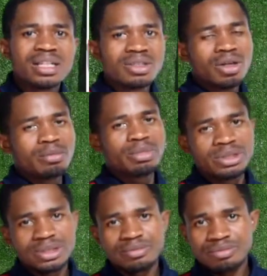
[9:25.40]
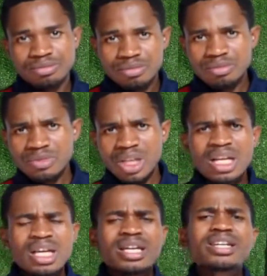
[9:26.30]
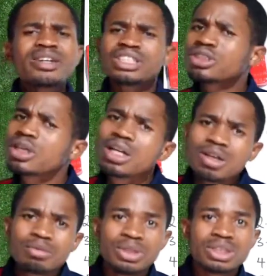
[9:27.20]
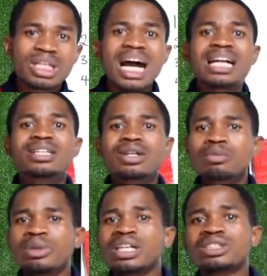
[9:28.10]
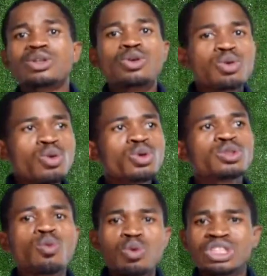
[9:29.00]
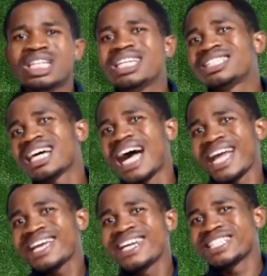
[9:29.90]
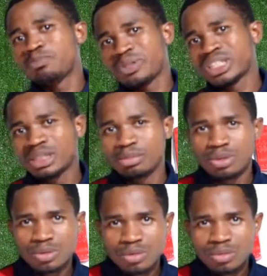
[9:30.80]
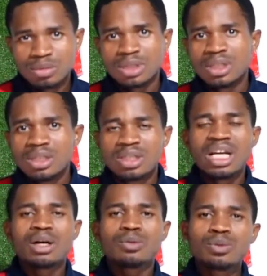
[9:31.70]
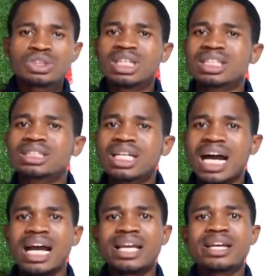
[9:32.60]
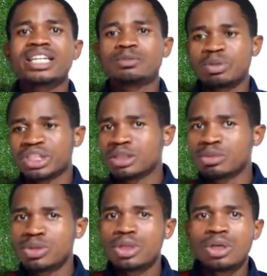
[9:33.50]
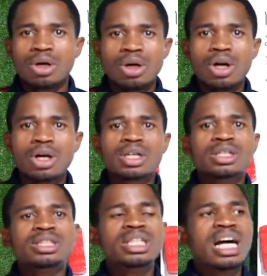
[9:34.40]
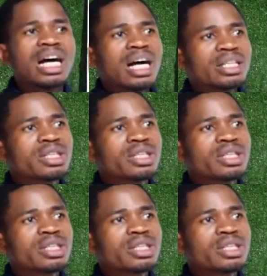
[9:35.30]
numbers. Irrational numbers are numbers whose quotients are inexpressible. Their quotients are inexpressible, or their